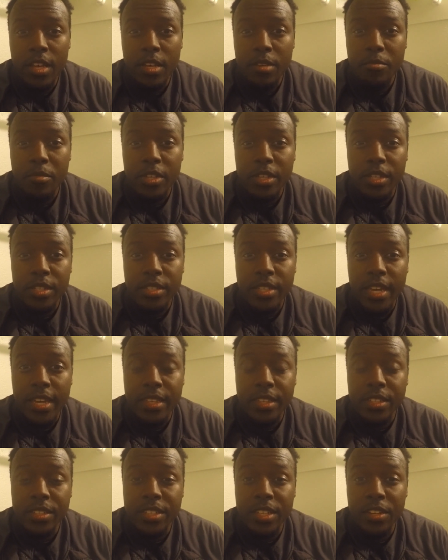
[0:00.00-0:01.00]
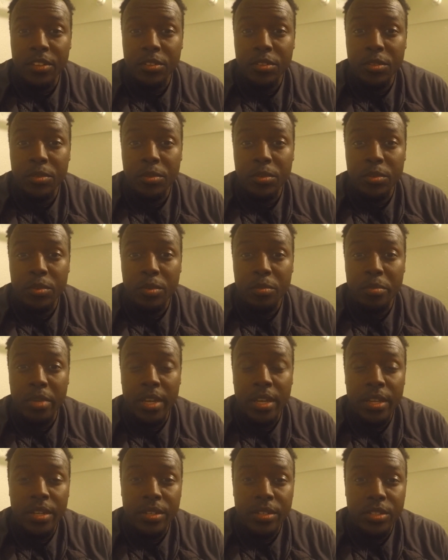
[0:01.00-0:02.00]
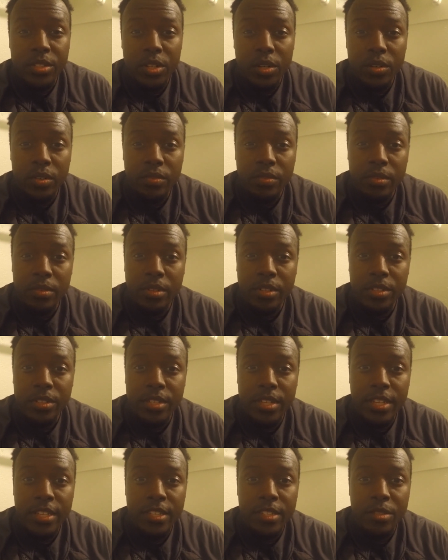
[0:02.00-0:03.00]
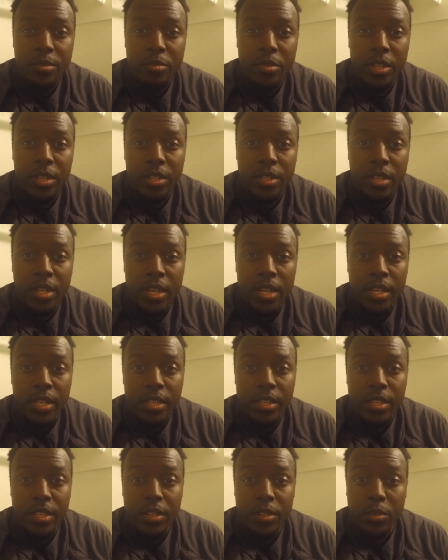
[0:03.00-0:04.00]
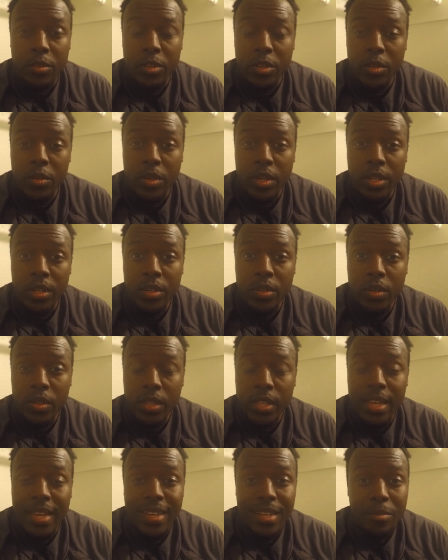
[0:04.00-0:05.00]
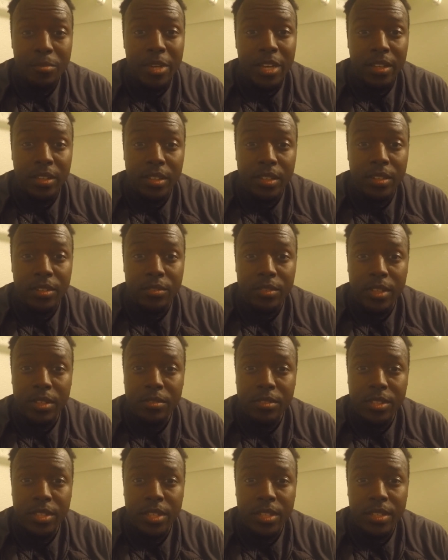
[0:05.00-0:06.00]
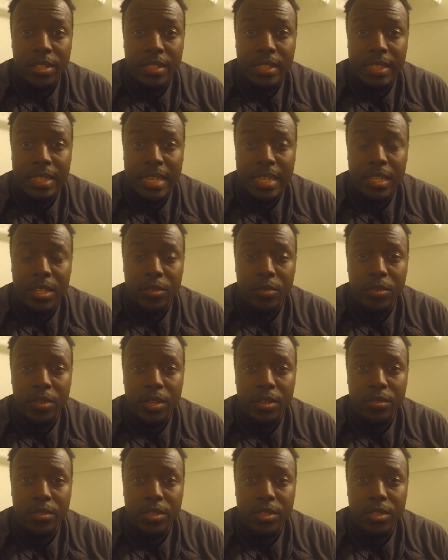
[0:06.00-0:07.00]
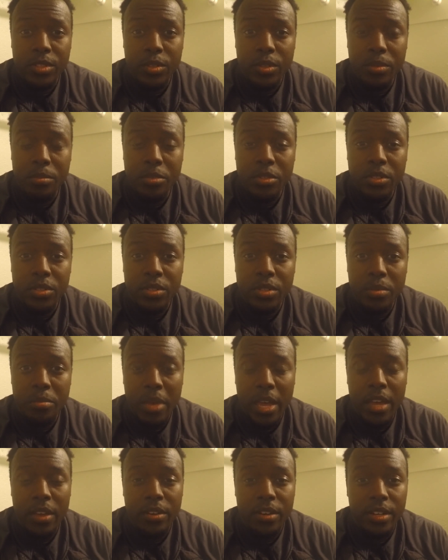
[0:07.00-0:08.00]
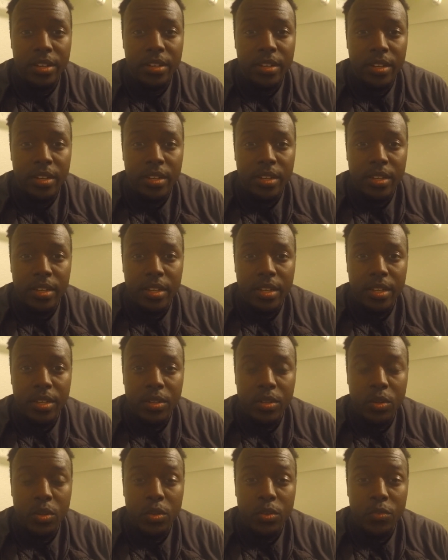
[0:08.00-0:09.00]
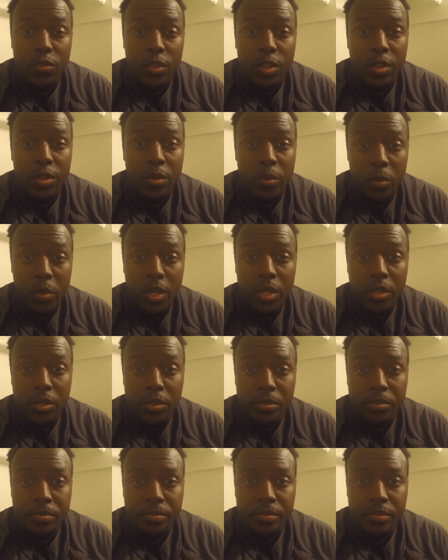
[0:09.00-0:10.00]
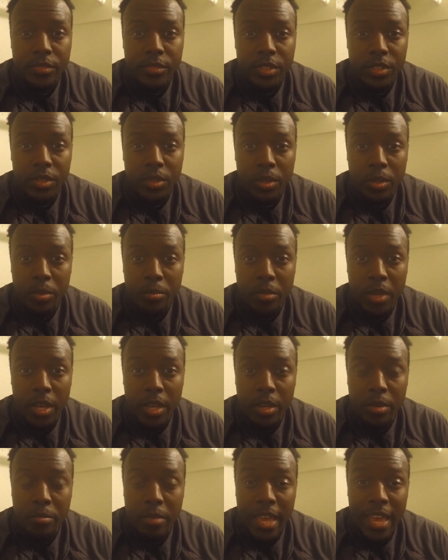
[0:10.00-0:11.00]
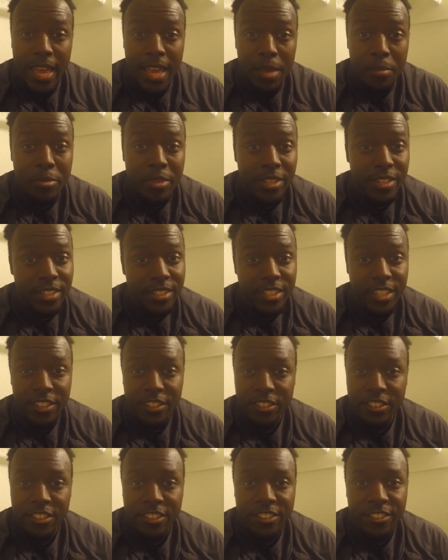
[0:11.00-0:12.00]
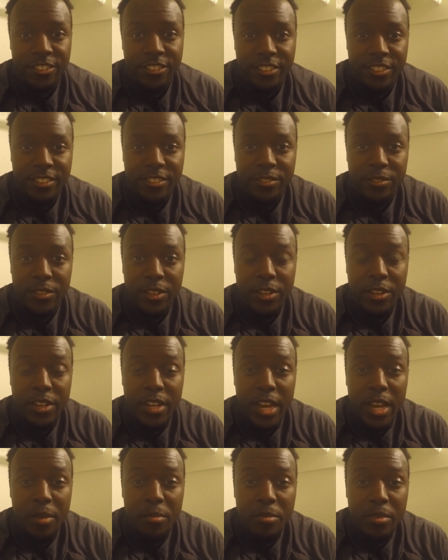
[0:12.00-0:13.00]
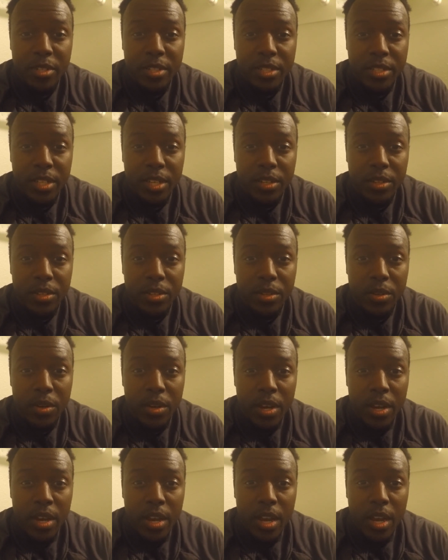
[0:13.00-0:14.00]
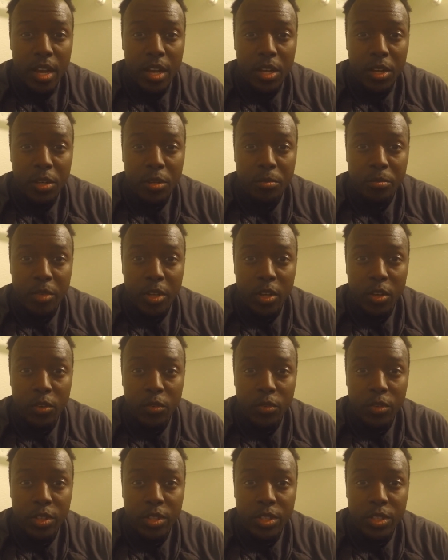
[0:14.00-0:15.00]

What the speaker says: because I have to tell them to repent and turn from their sins, but they don't know. I know a lot about love. I've studied a lot of the scriptures about it. I know it very well. So I'm happy to tell you, very happy to tell you. Hopefully